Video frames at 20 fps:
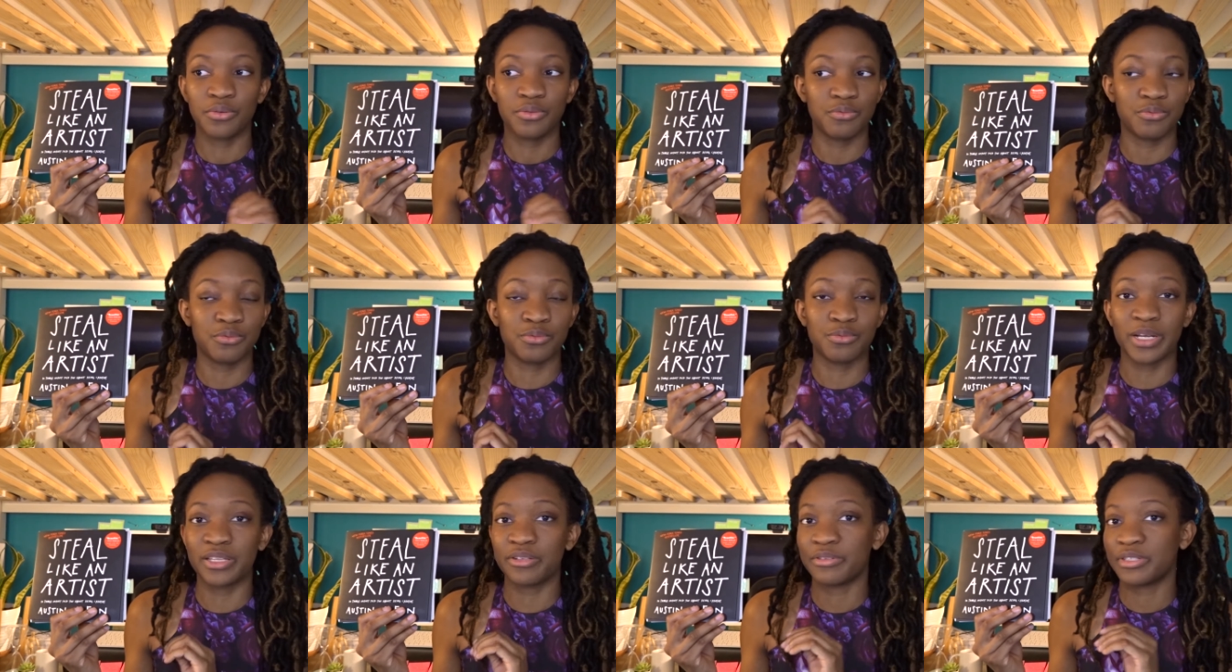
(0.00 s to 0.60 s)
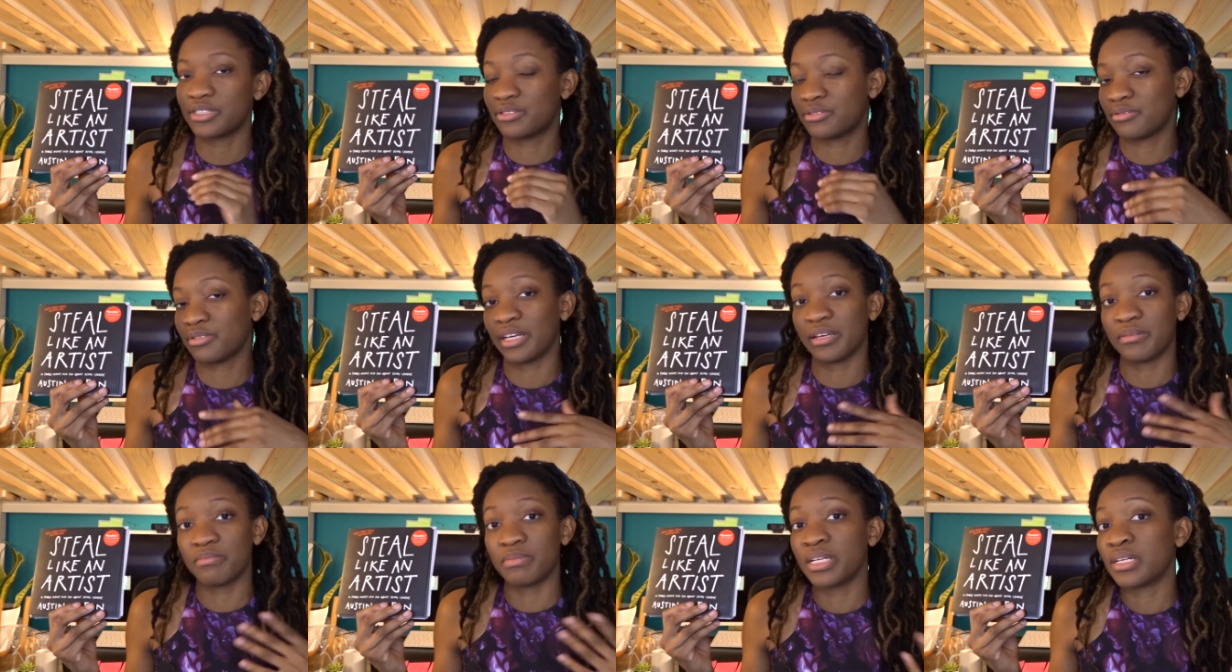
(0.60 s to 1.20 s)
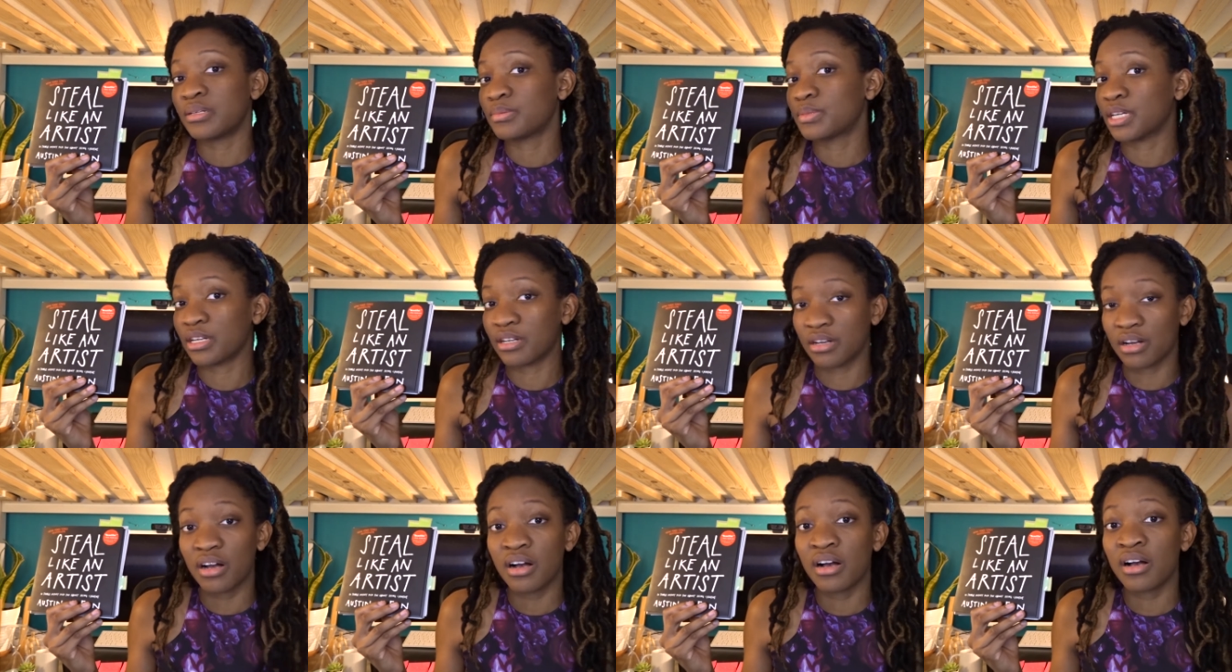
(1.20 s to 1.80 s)
whether it's through like
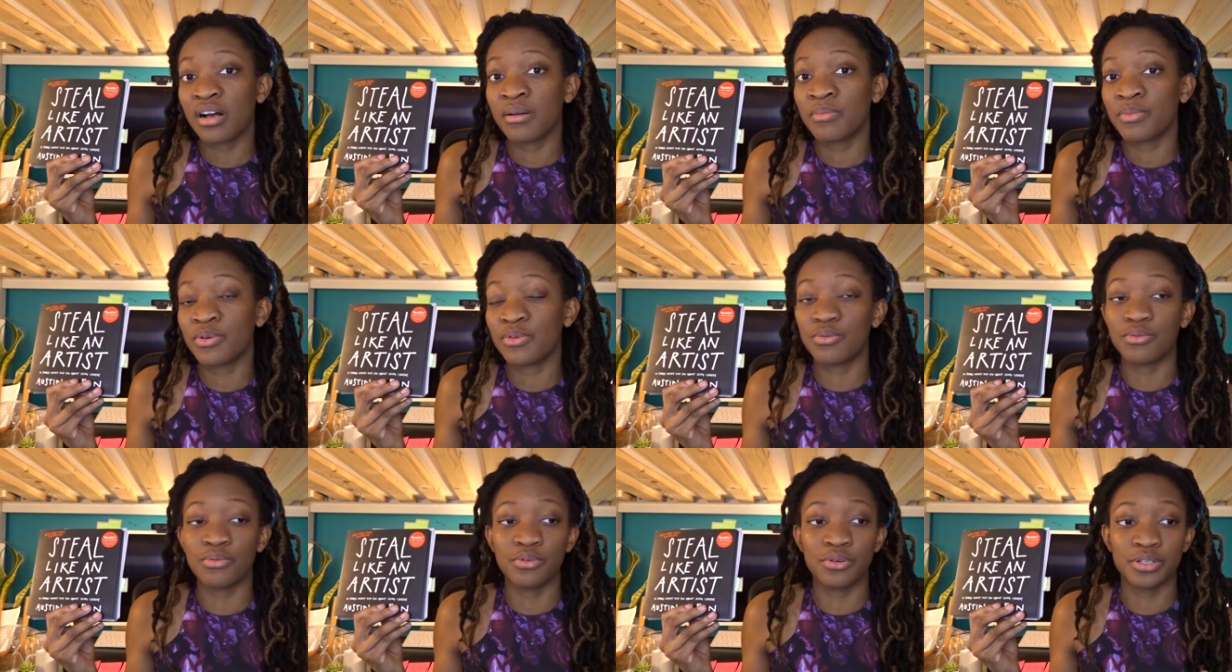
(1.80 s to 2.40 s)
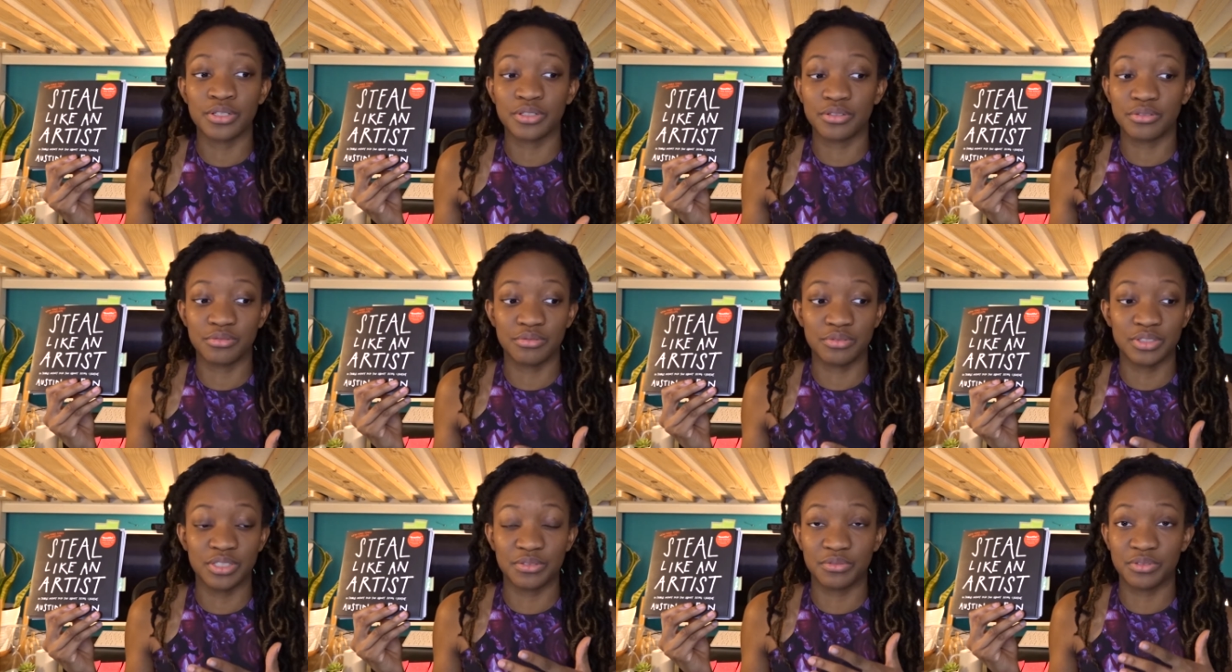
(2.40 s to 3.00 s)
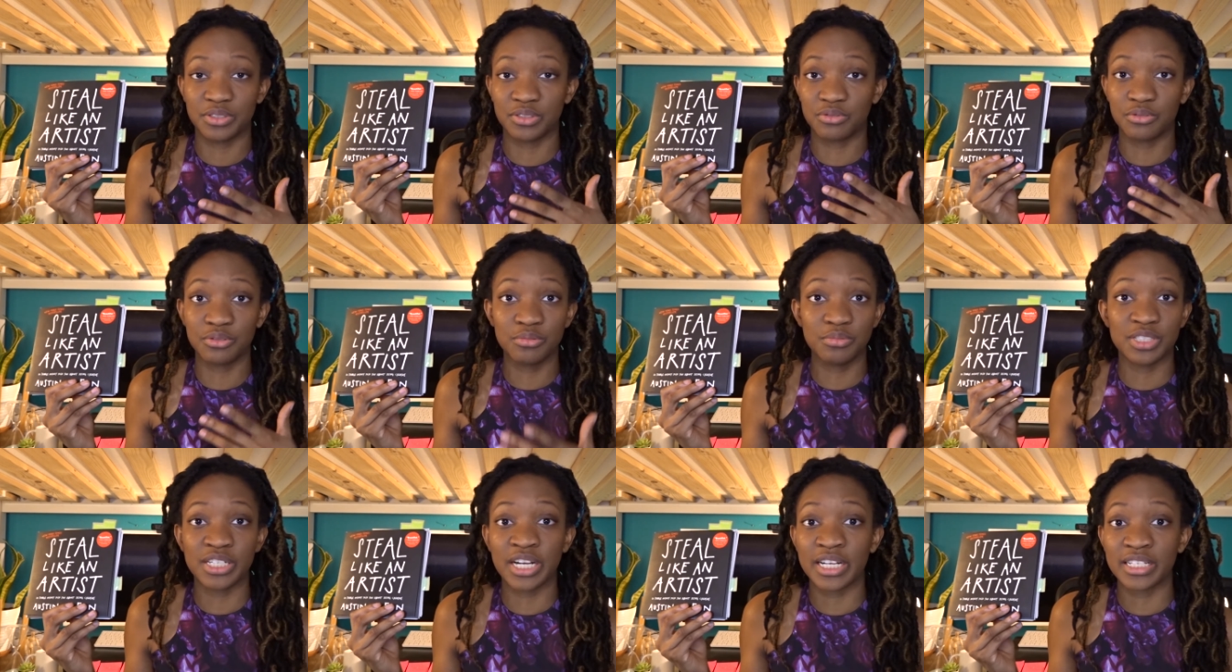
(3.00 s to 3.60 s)
meetup.com or through different
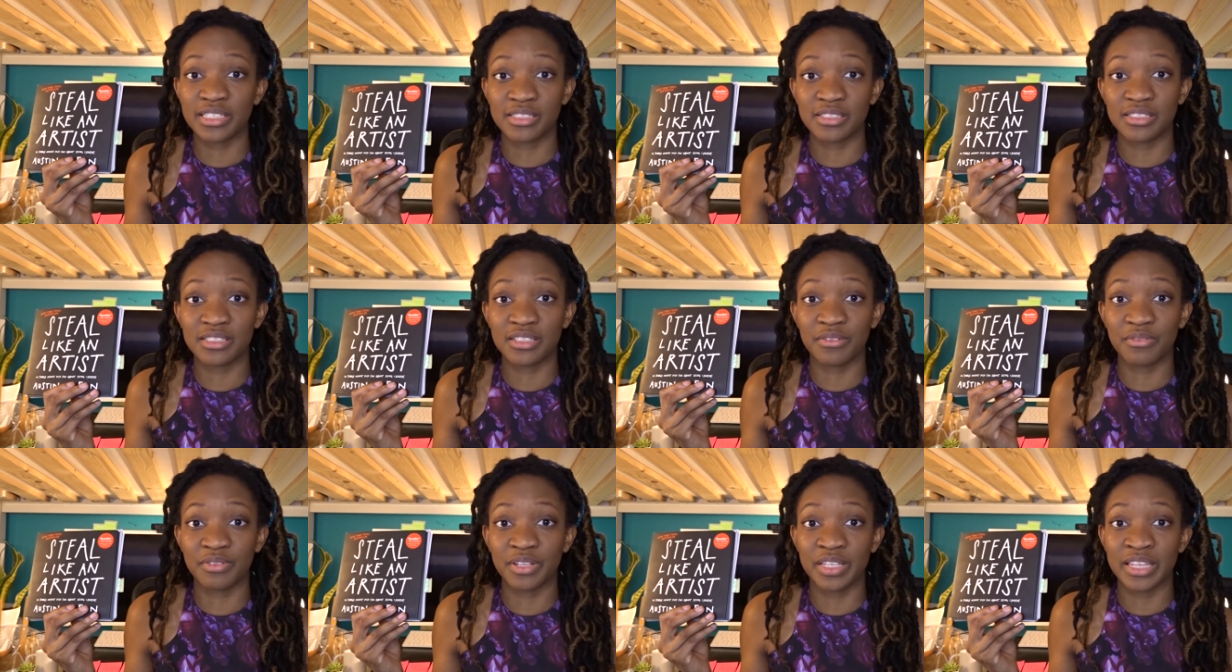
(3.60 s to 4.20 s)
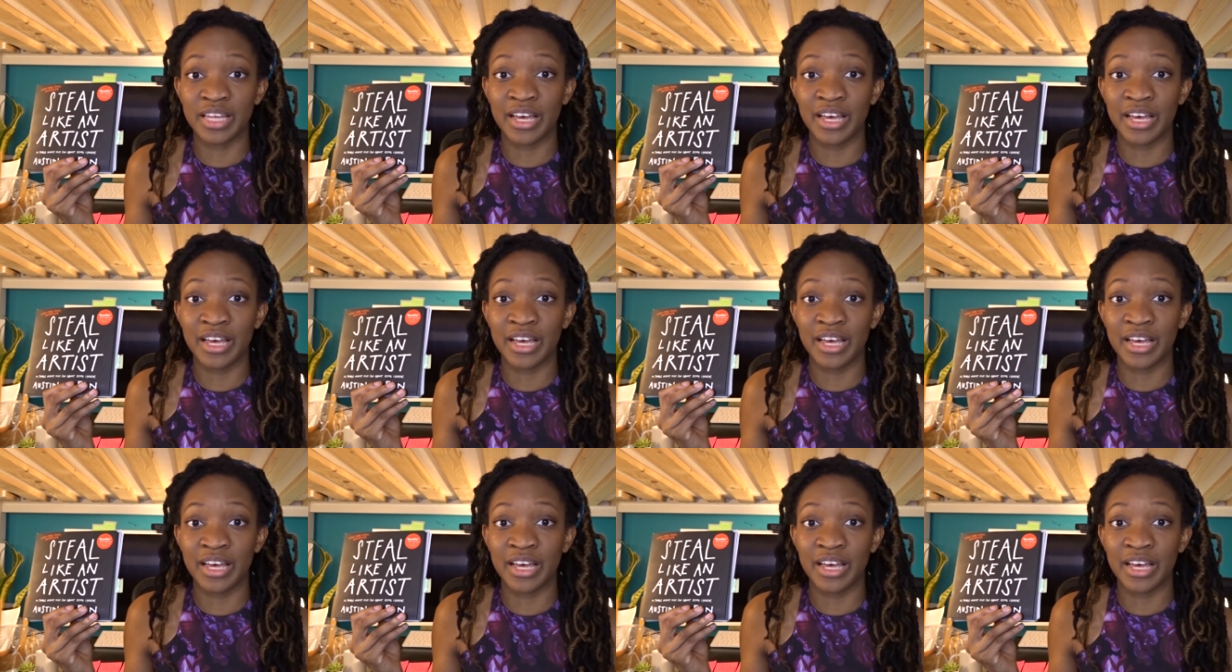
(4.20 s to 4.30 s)
group chats and stuff like